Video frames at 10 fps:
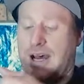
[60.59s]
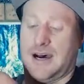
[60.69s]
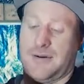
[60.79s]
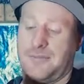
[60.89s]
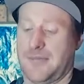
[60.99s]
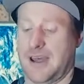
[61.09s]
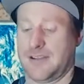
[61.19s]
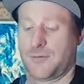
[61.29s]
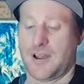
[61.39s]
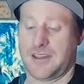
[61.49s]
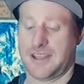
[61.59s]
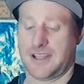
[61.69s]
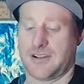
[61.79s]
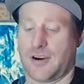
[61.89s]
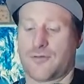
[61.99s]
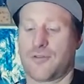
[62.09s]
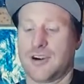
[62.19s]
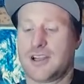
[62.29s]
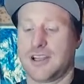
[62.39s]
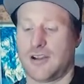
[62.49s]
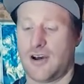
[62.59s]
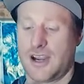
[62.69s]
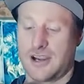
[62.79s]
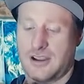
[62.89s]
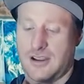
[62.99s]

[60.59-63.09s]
Um, and the one thing that I really like